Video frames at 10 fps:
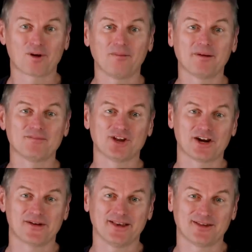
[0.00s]
problem
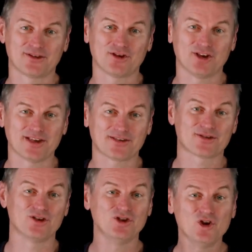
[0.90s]
generator
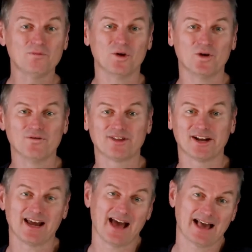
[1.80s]
suggests new moves
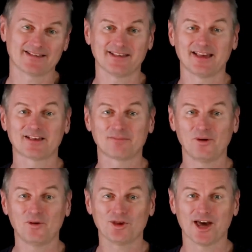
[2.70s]
that it hasn't
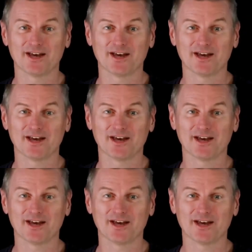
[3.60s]
explored